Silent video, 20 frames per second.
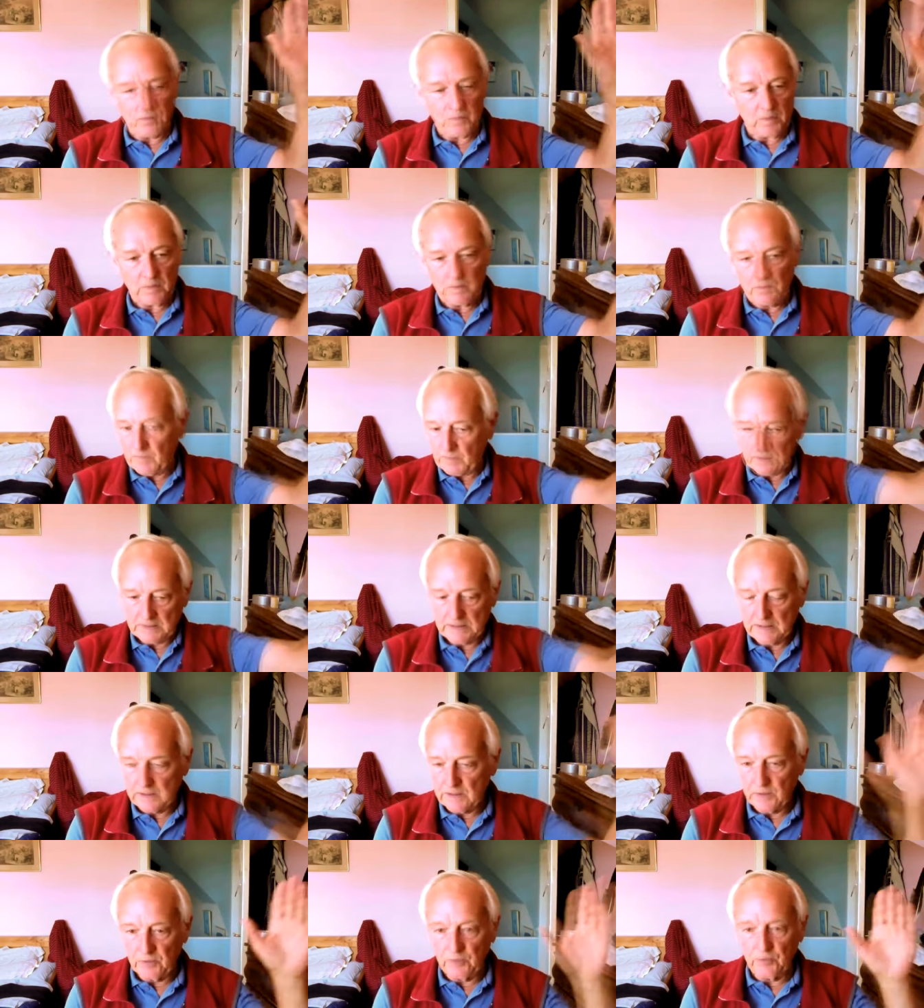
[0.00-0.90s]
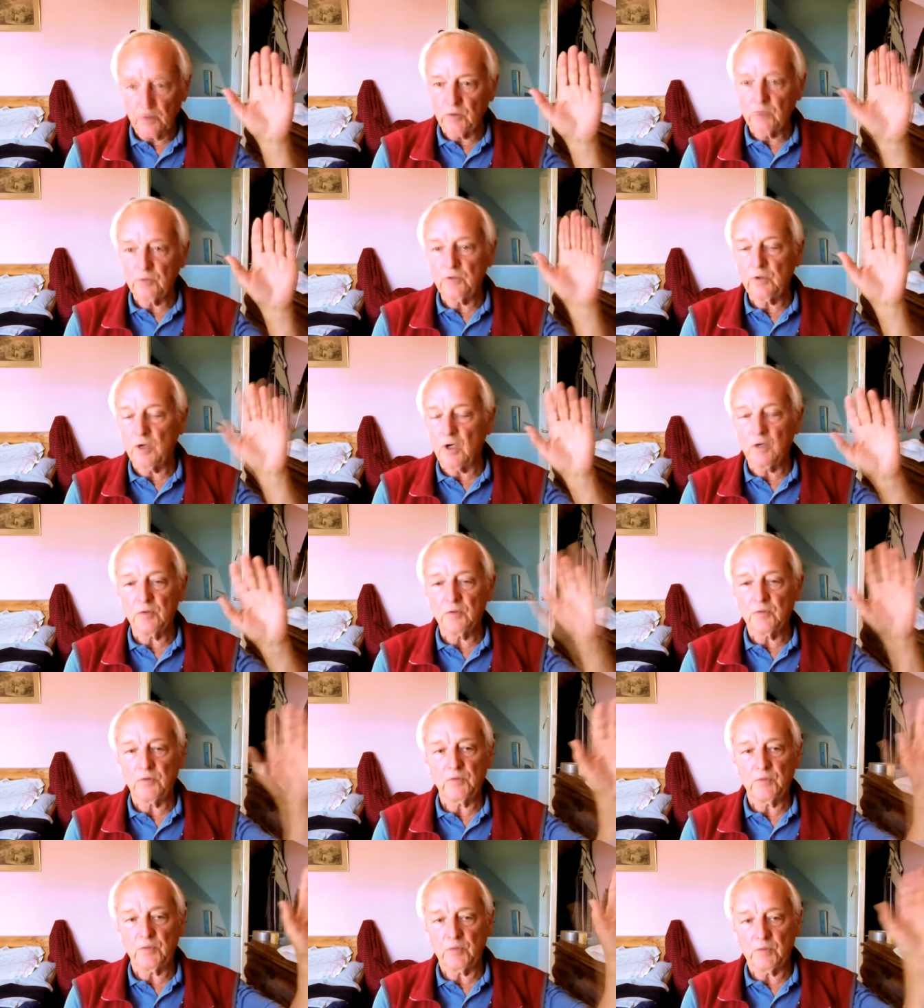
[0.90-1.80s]
uh, no
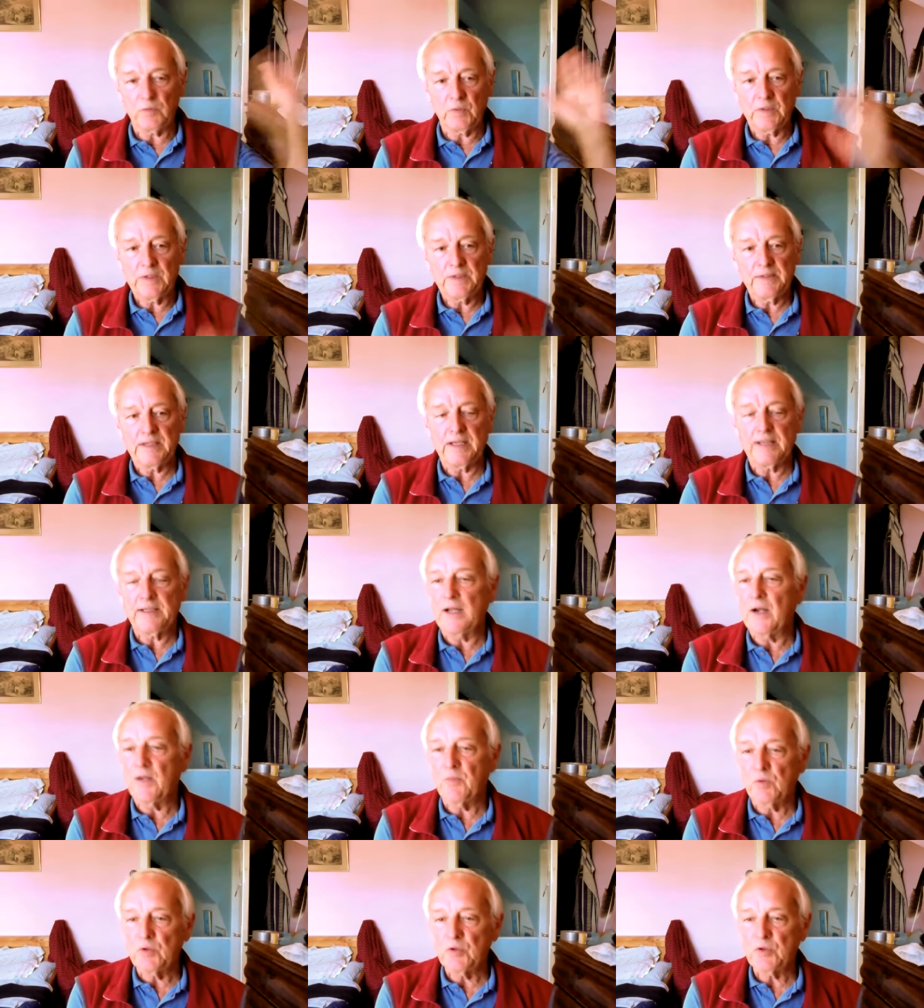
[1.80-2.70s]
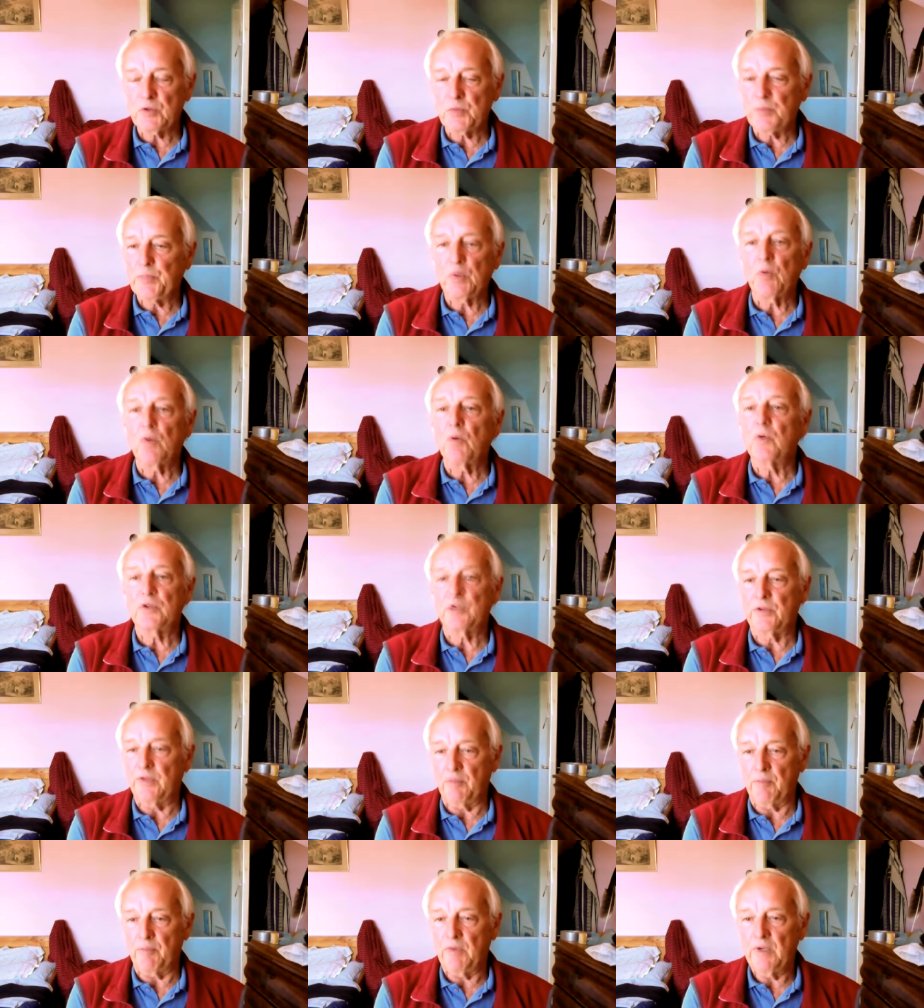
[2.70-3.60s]
doubt that i would
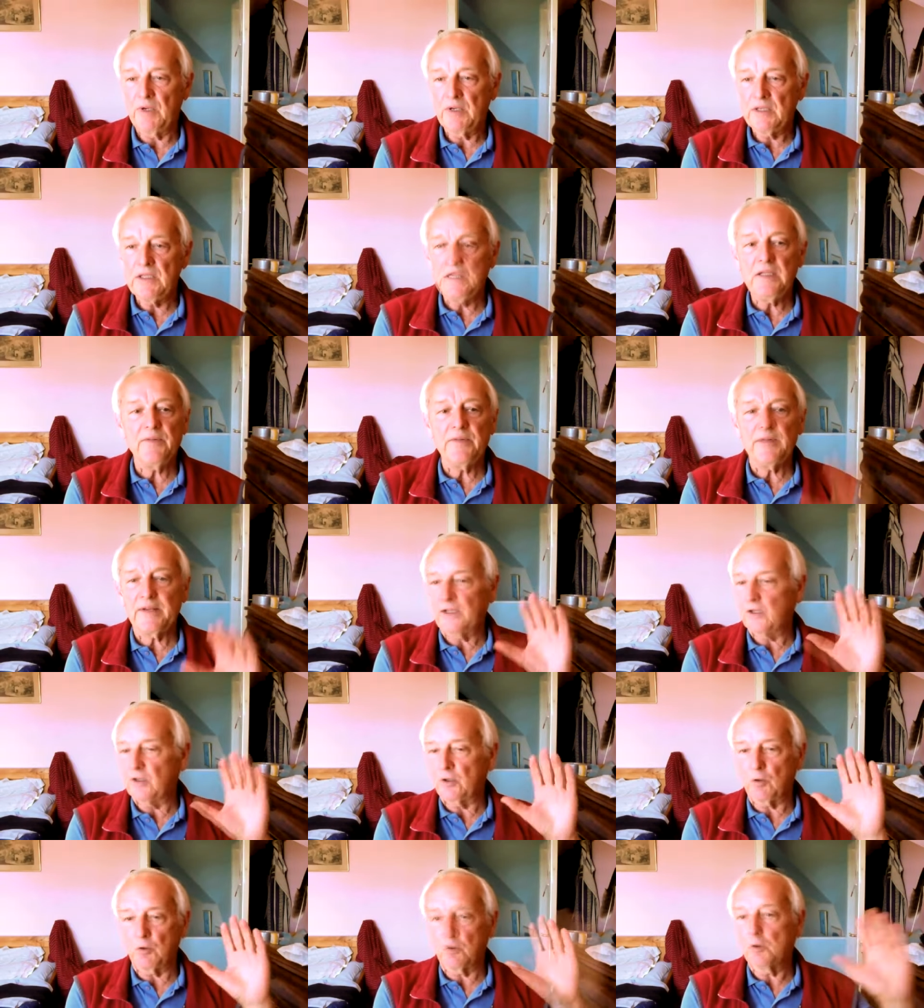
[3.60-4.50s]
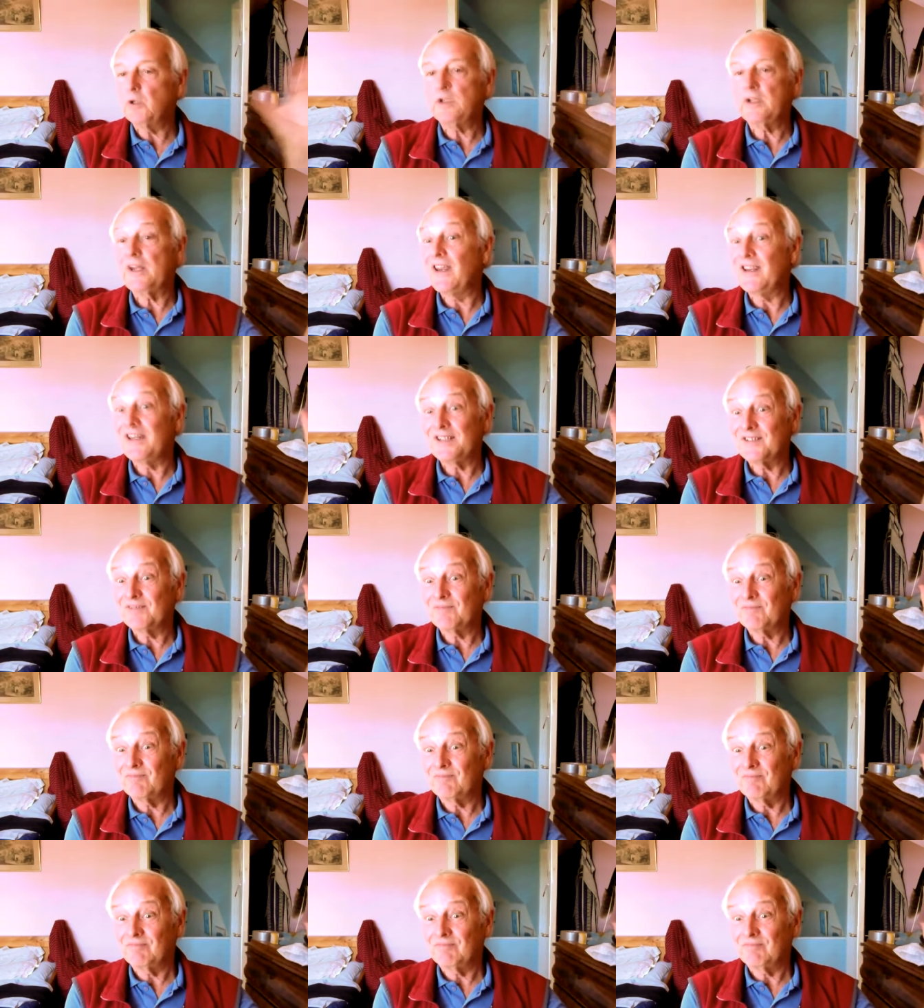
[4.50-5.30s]
support them even at a court case